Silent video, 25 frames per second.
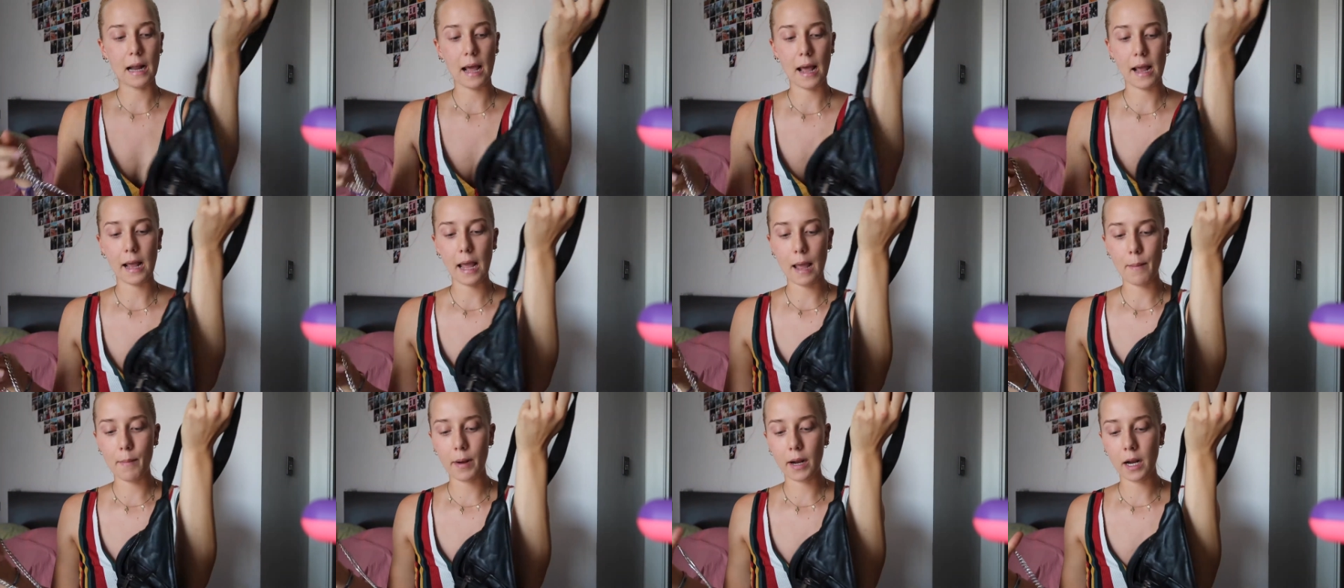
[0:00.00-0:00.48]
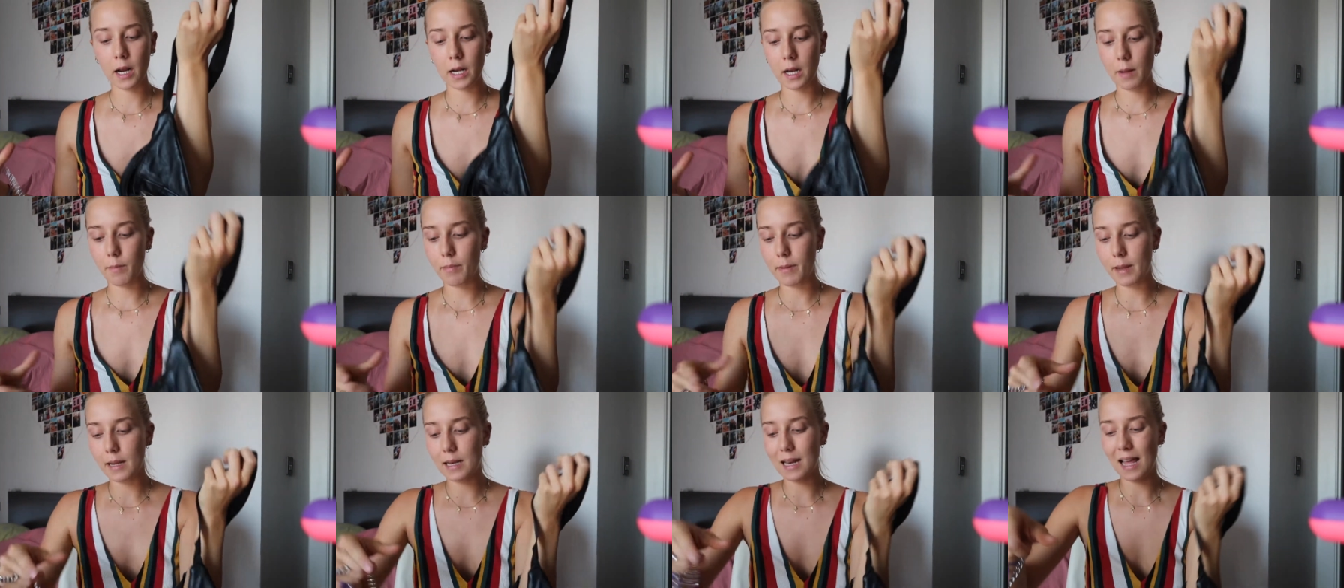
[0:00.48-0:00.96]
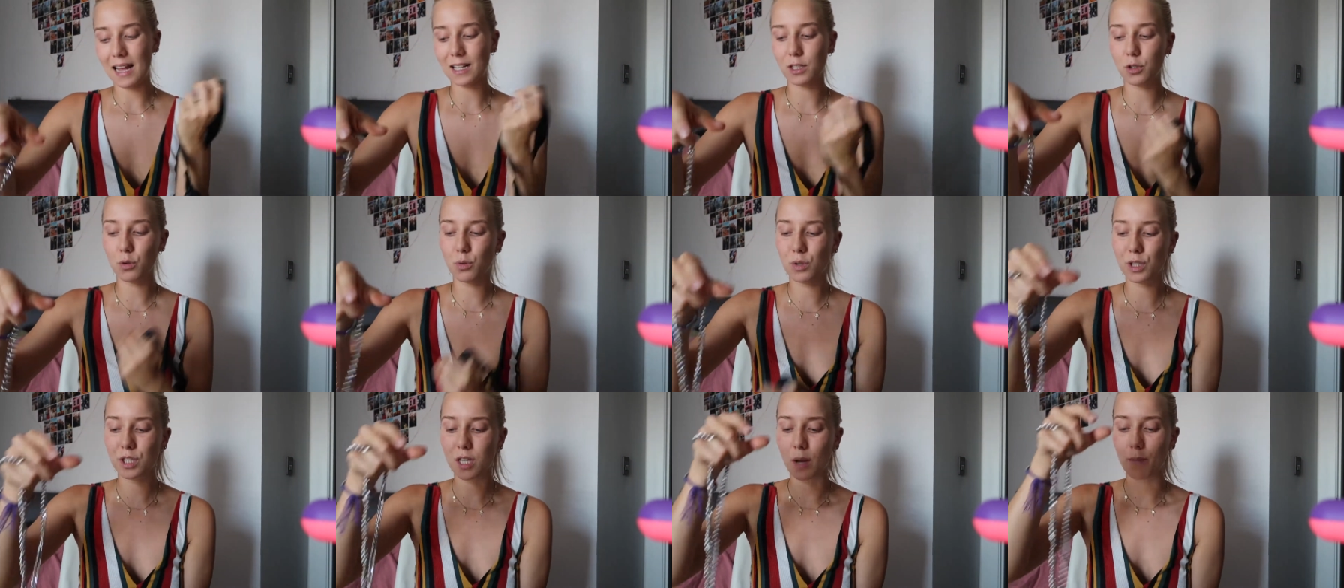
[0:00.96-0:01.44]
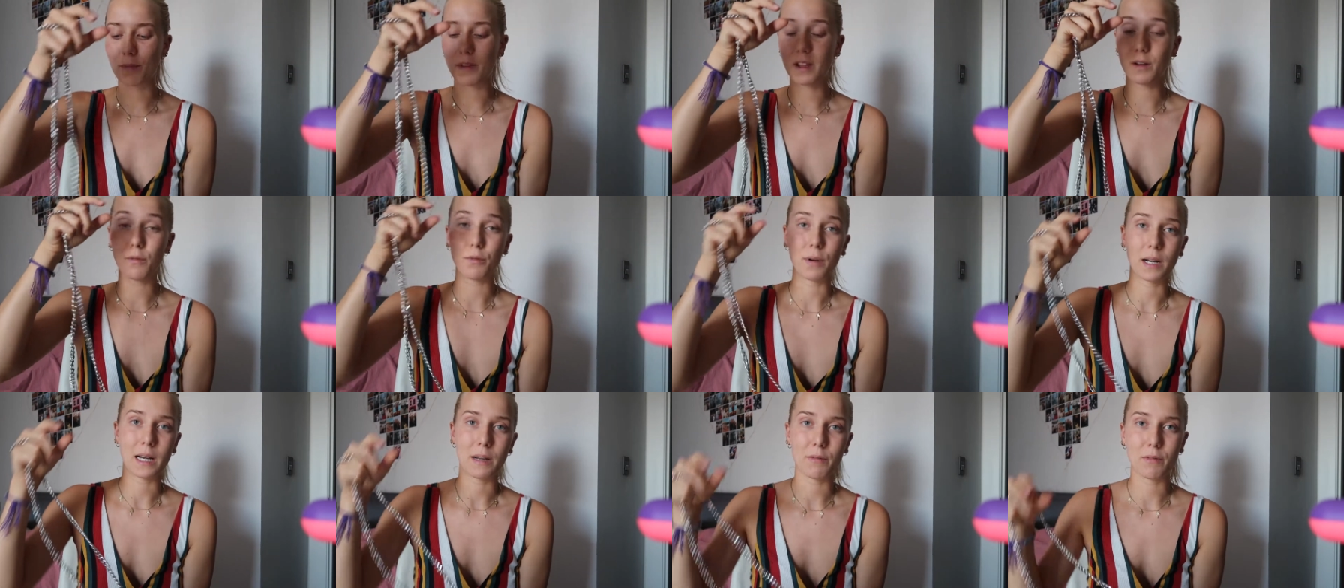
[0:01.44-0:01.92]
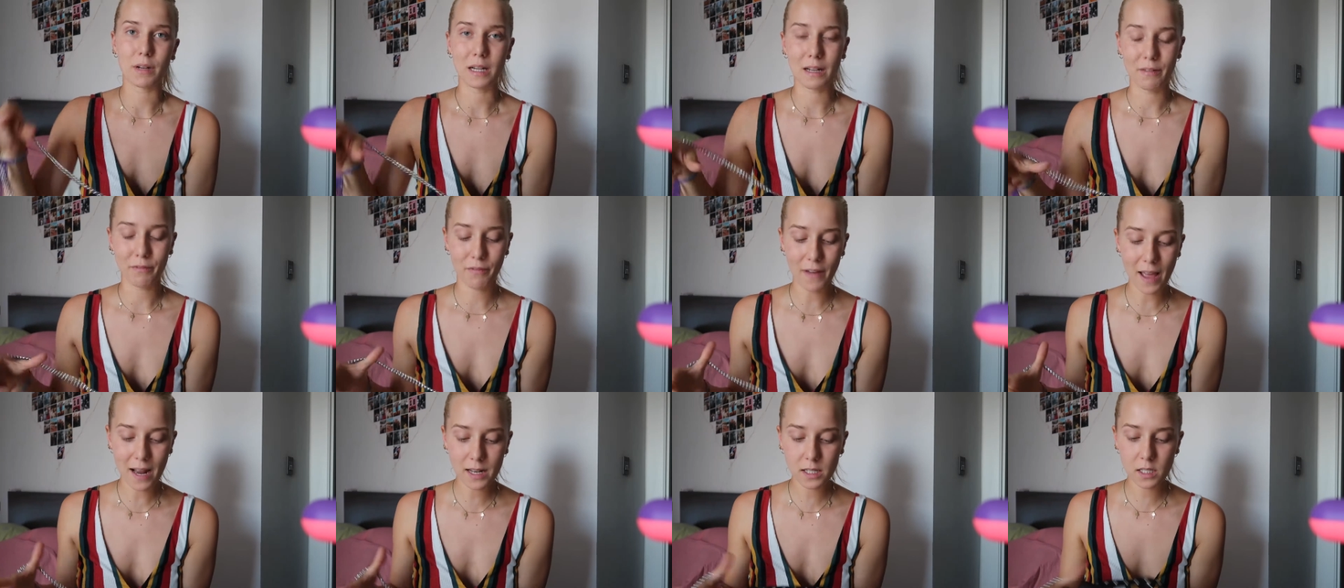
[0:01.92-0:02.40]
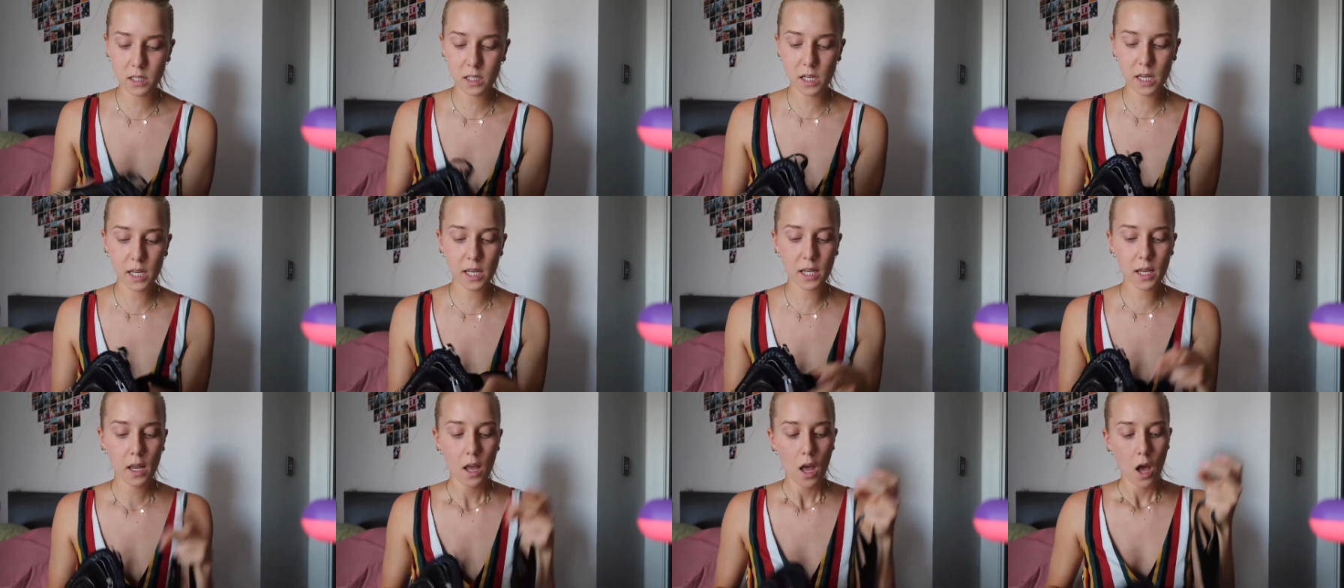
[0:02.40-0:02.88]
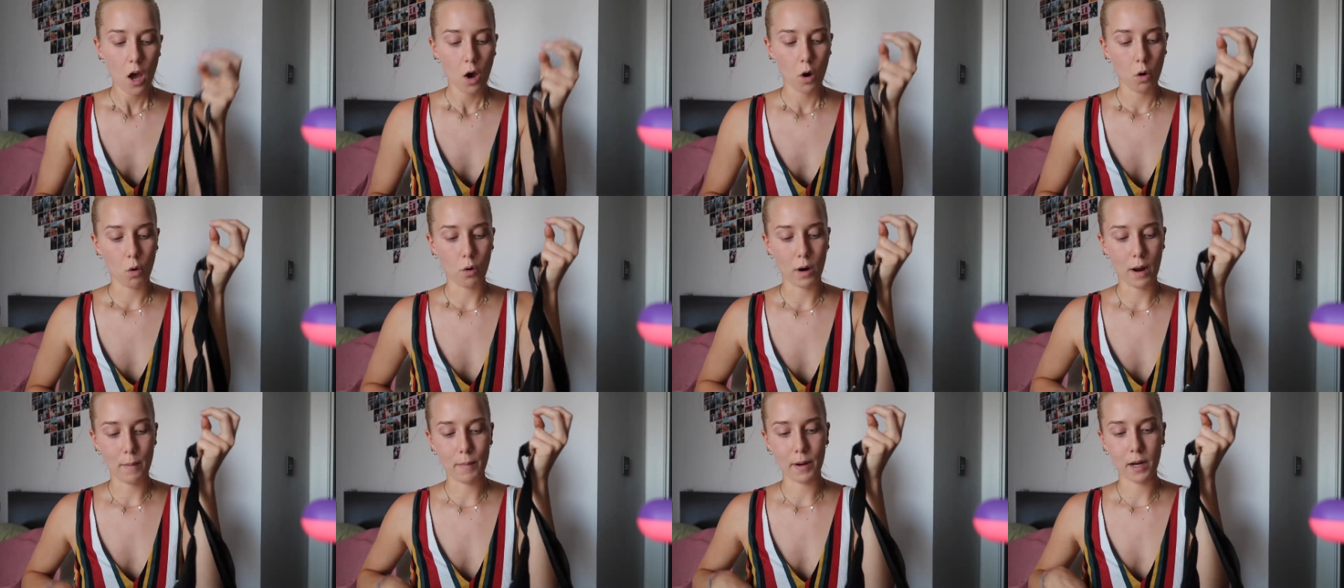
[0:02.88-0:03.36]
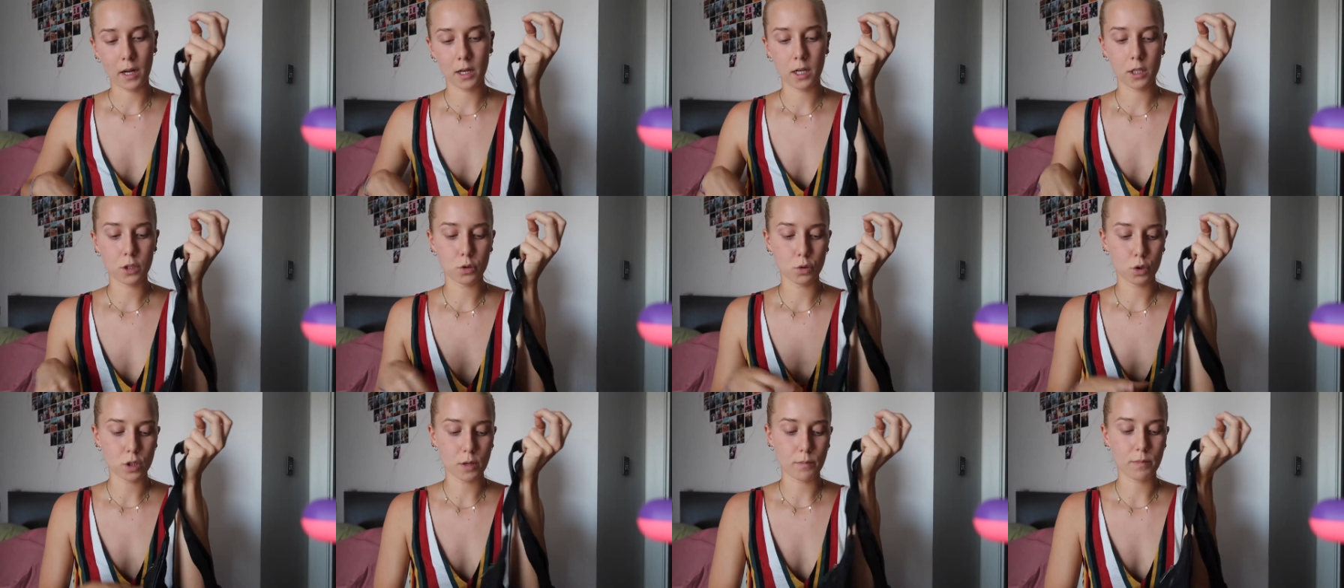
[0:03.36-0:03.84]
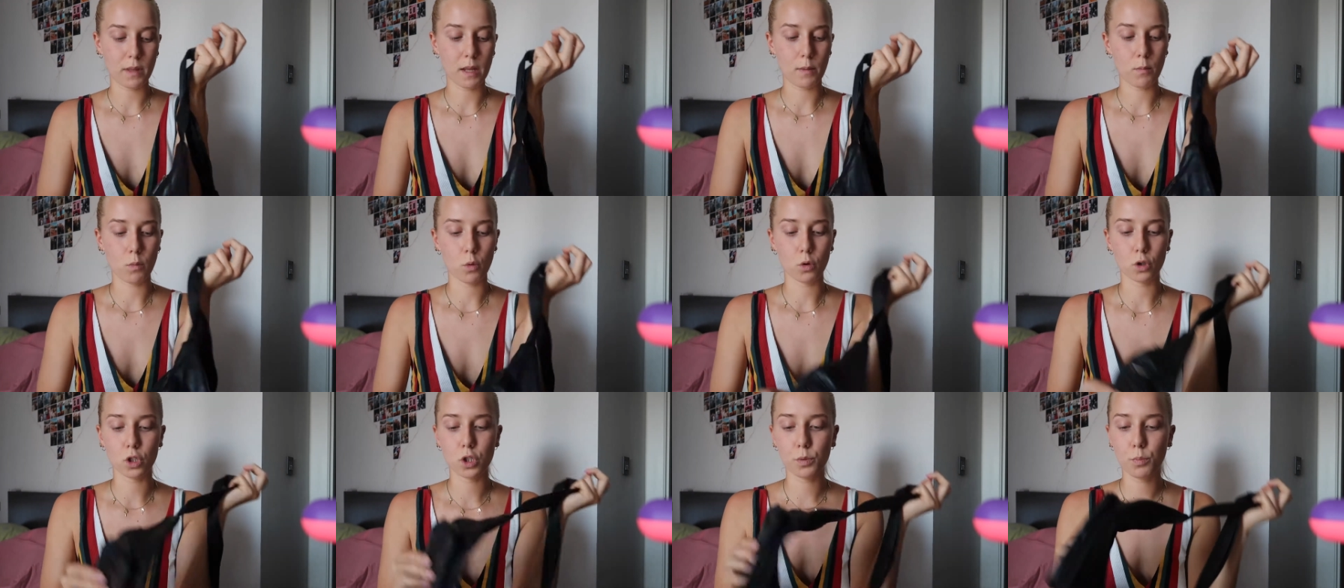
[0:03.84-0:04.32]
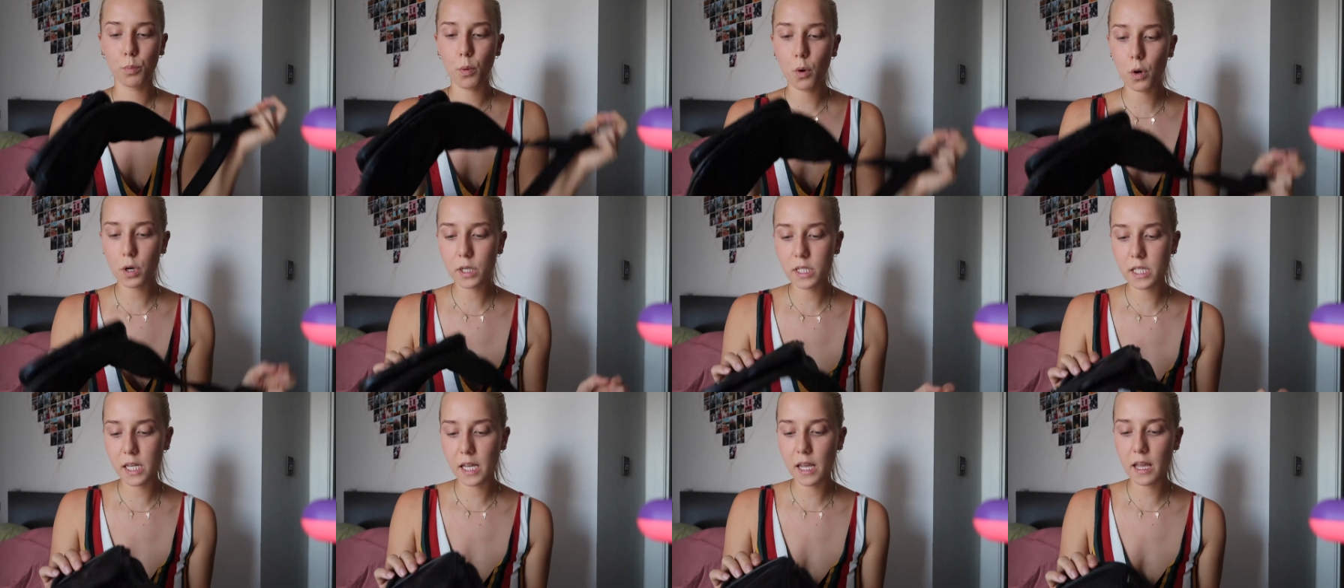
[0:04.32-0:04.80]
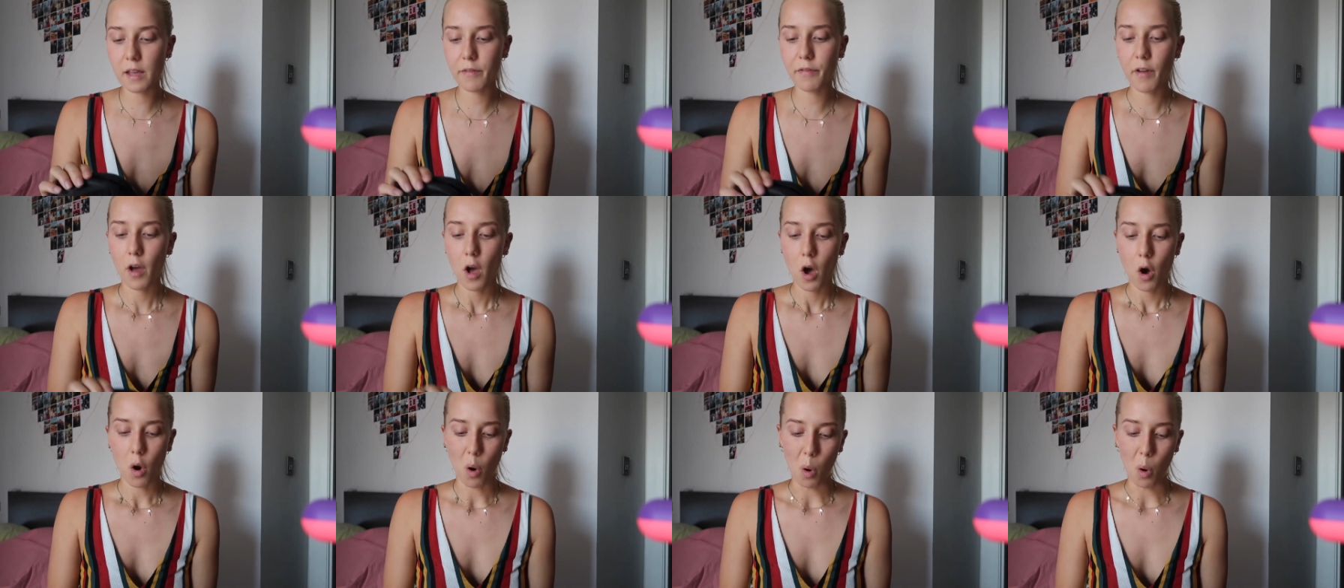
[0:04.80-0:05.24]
like am I gonna be like doing something really really fancy or am I gonna do something more sportive